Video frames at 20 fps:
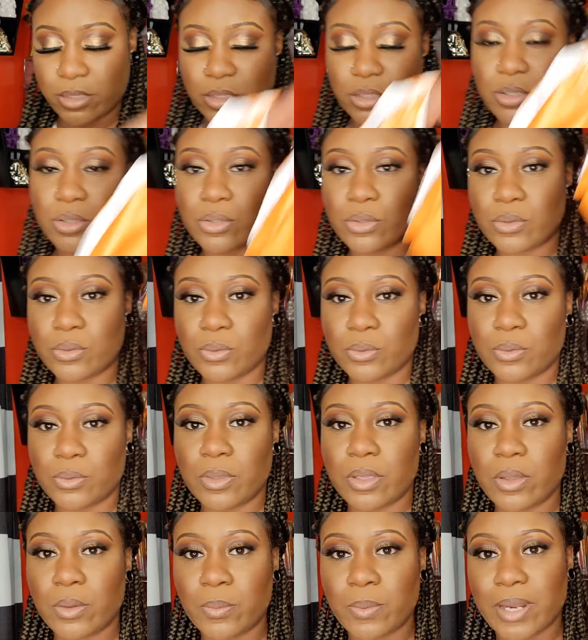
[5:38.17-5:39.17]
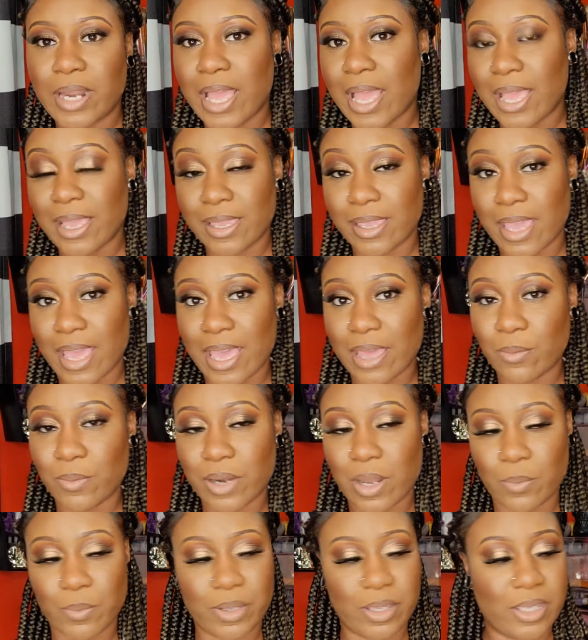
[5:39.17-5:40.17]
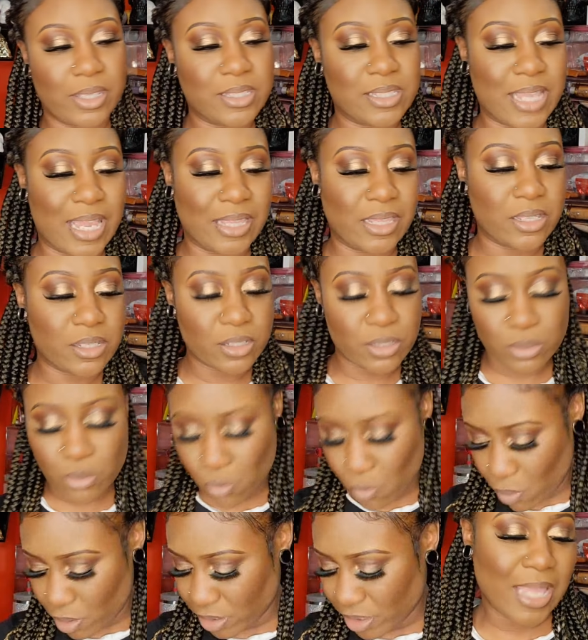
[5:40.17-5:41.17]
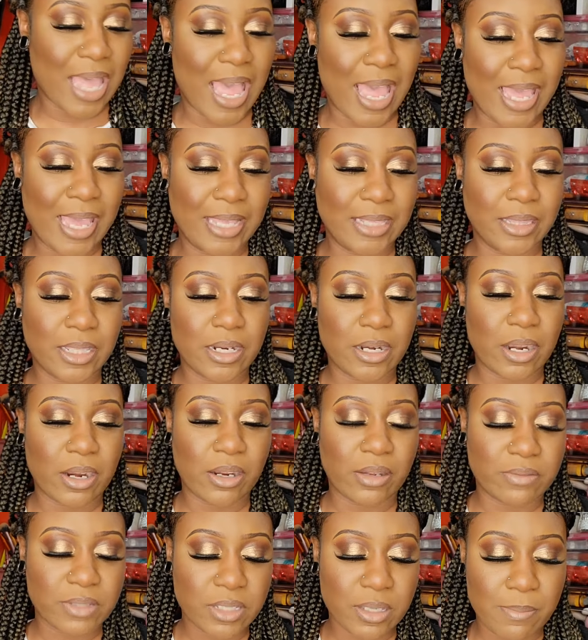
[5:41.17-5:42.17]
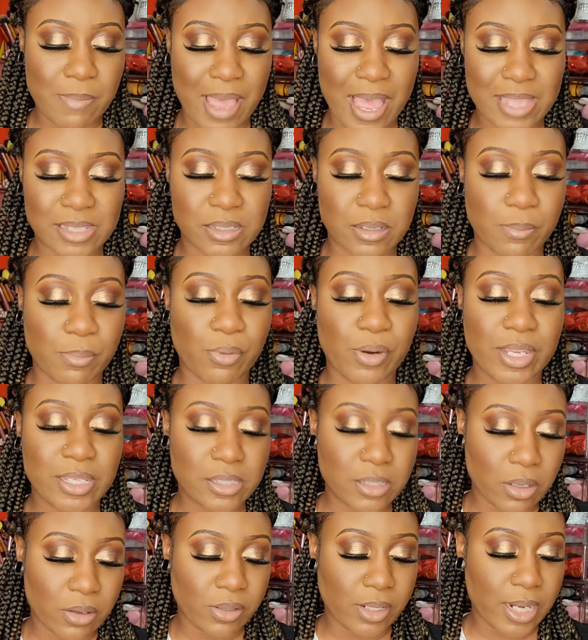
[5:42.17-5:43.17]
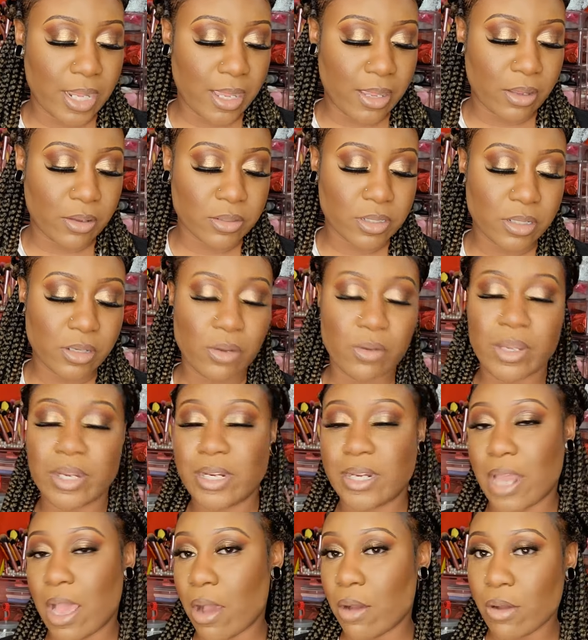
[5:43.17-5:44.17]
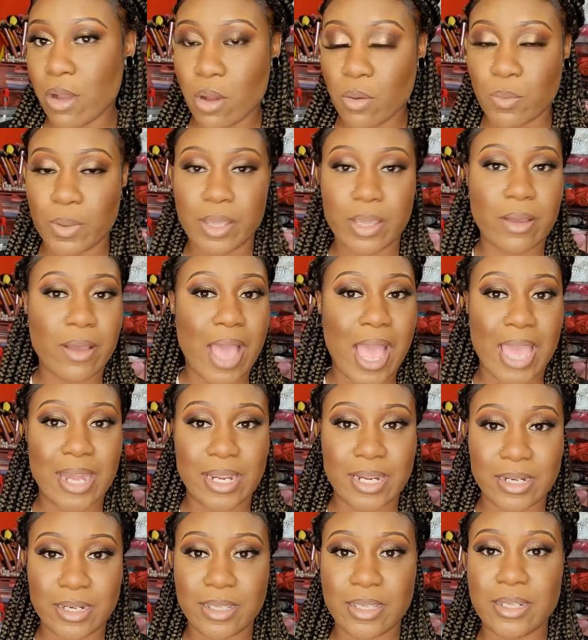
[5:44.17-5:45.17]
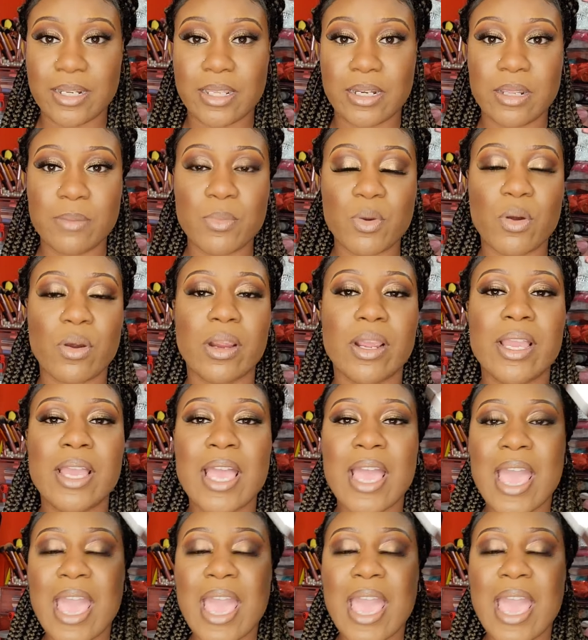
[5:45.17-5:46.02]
into what I got when I went inside the store. I had the nerve to buy some press-on nails knowing doggone well I didn't need anymore.